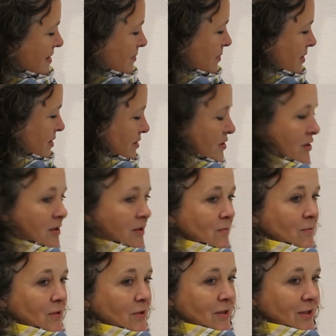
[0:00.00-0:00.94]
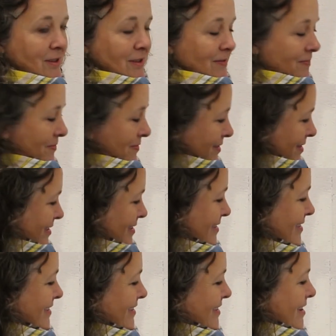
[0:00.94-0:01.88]
because you don't want to
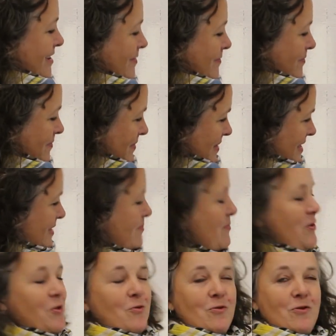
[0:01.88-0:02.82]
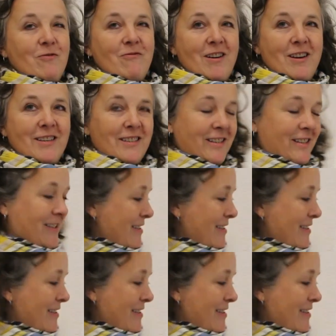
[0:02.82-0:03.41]
smudge all your writing.